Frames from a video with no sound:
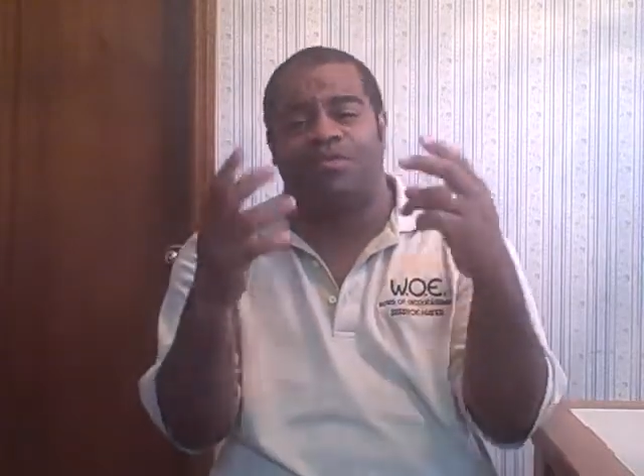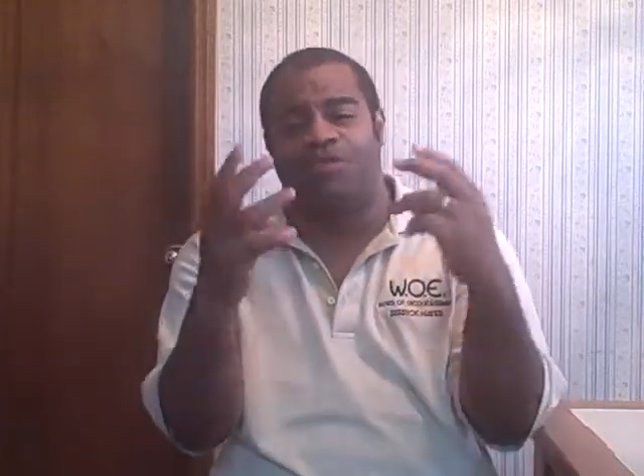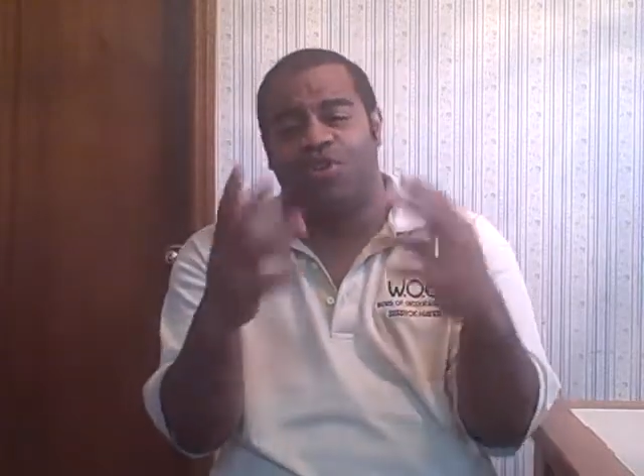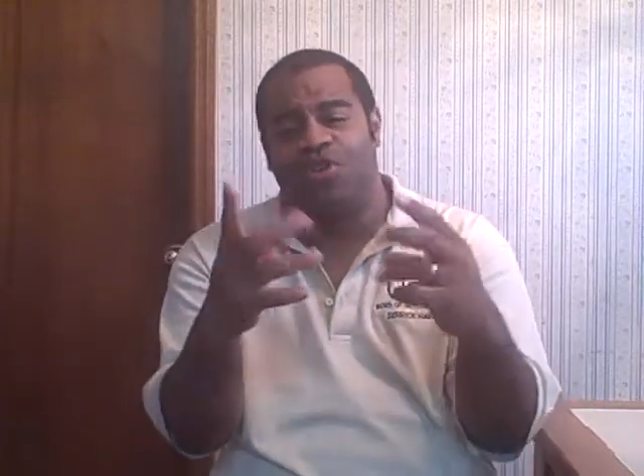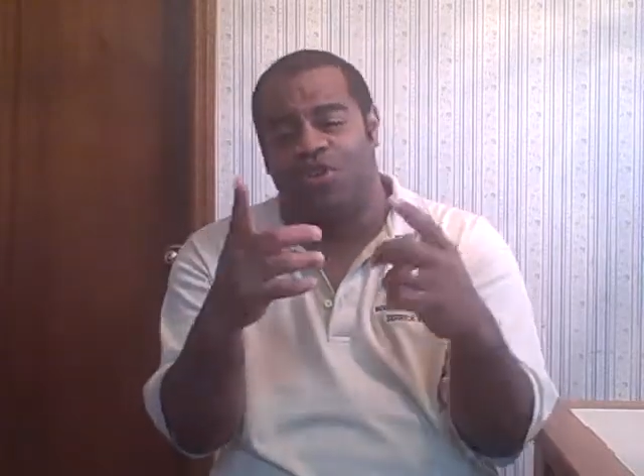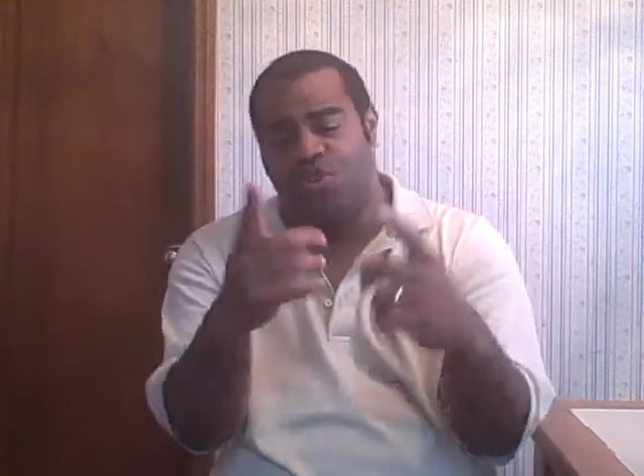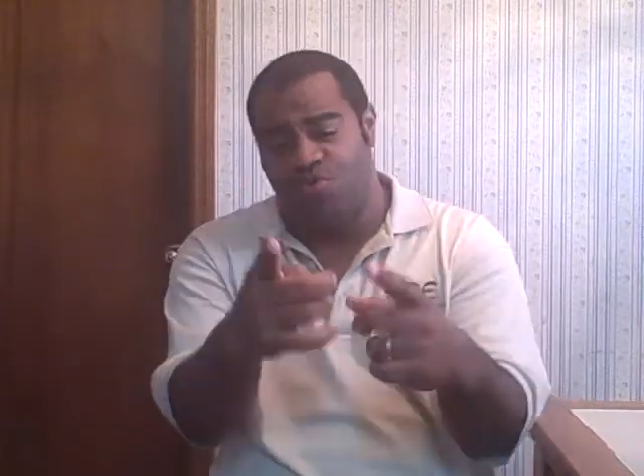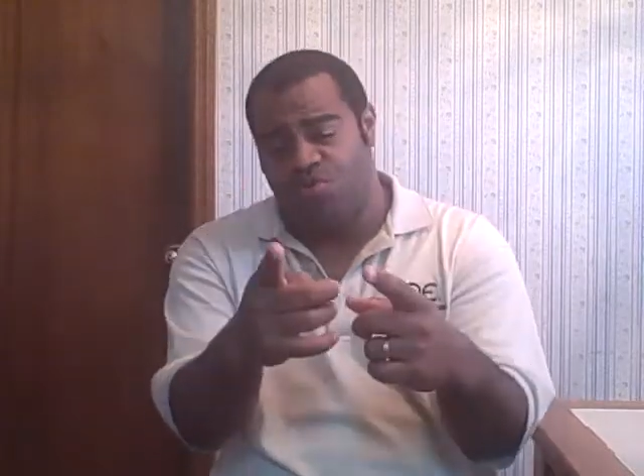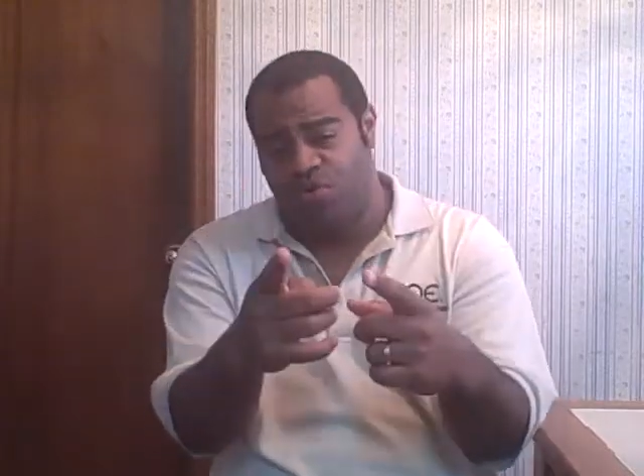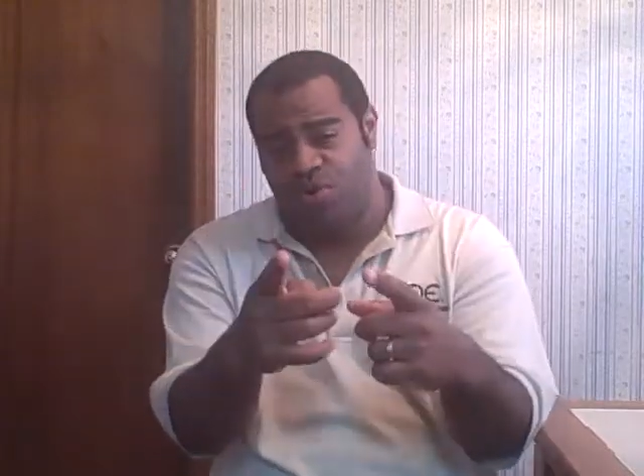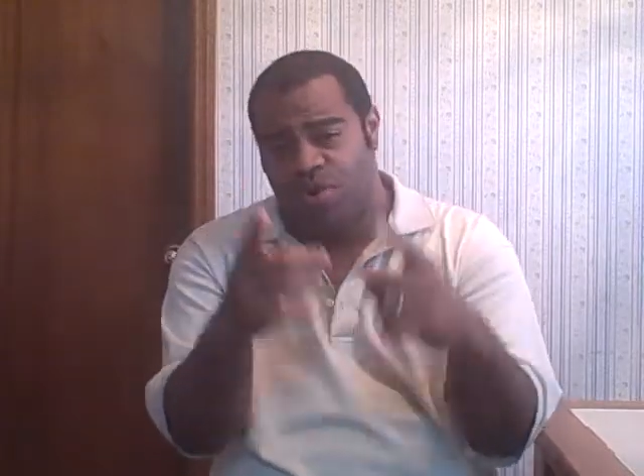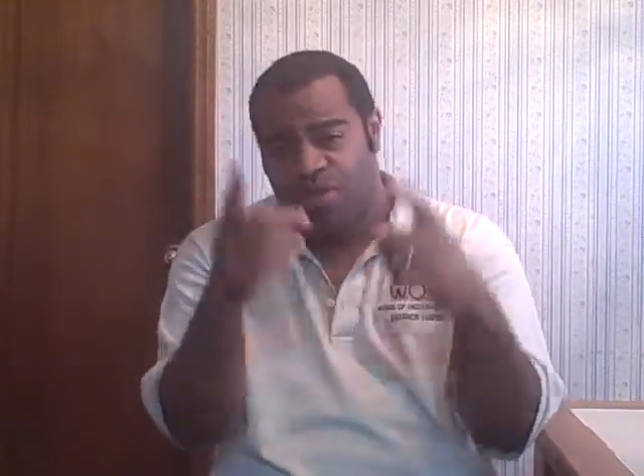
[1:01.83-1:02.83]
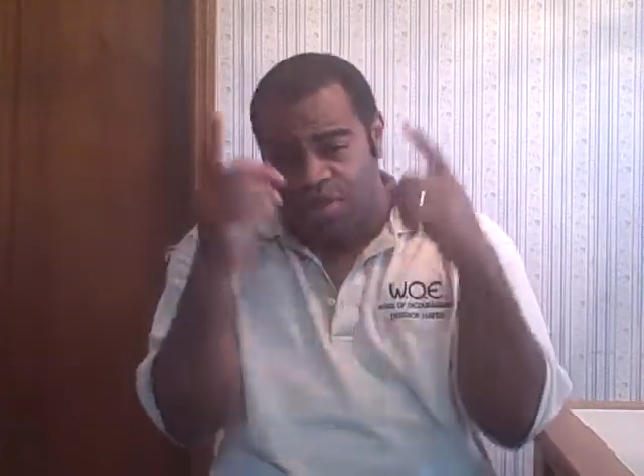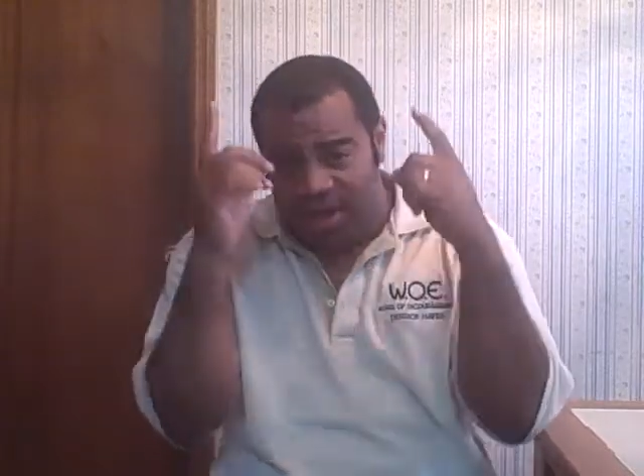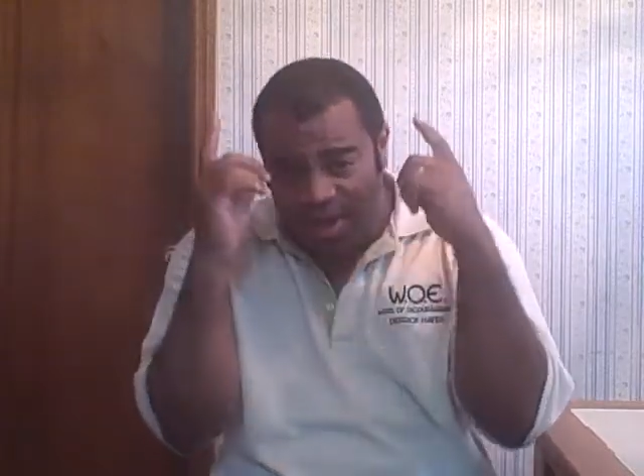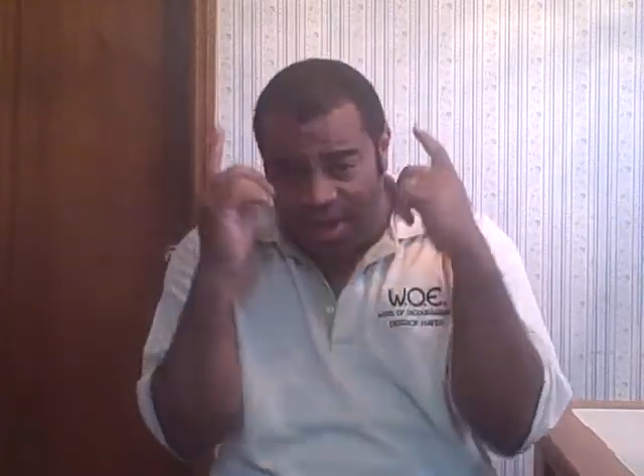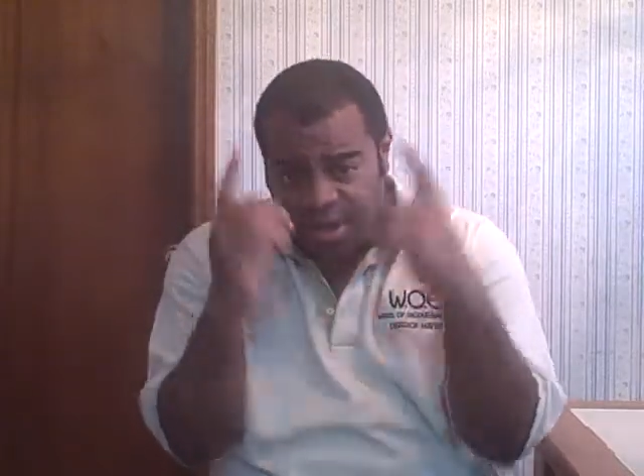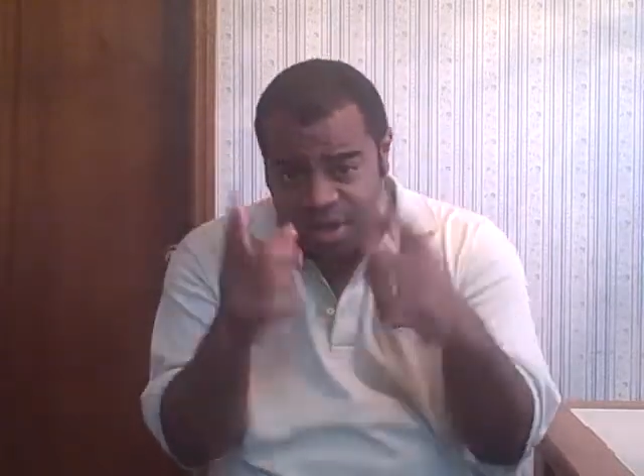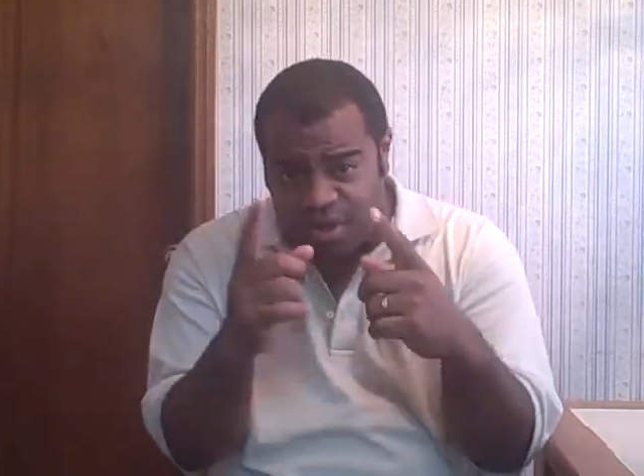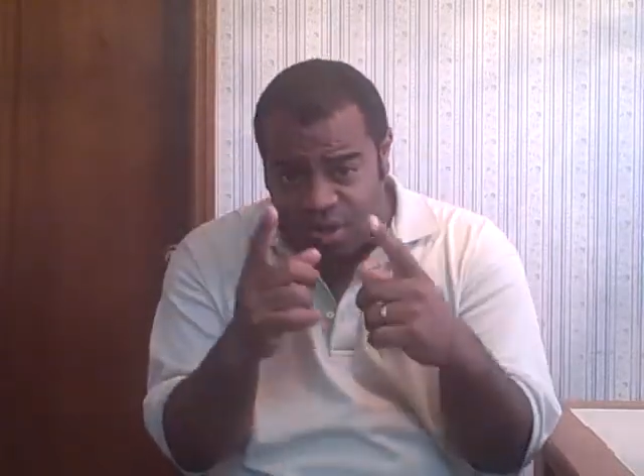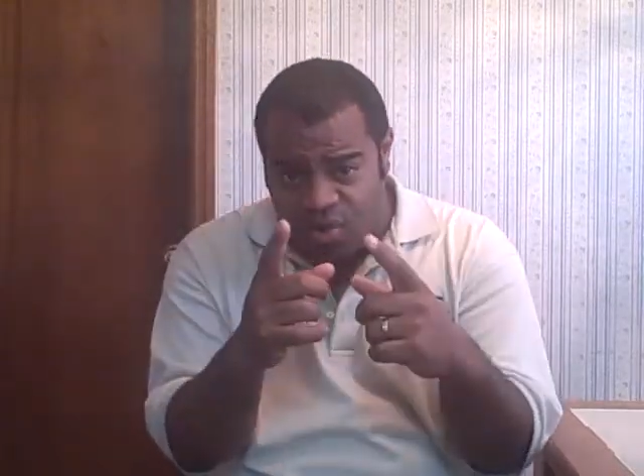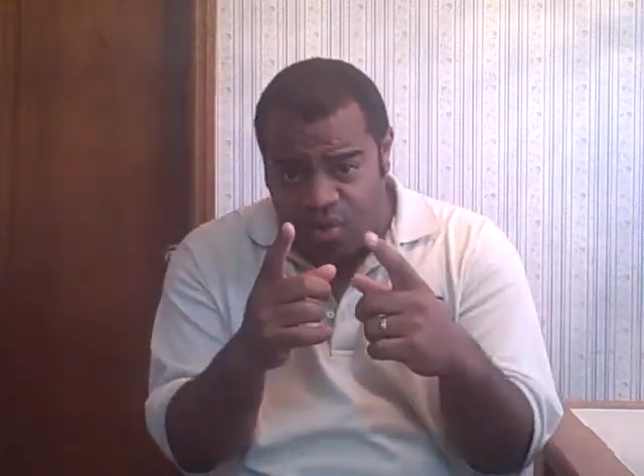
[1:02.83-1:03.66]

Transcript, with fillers: for you. The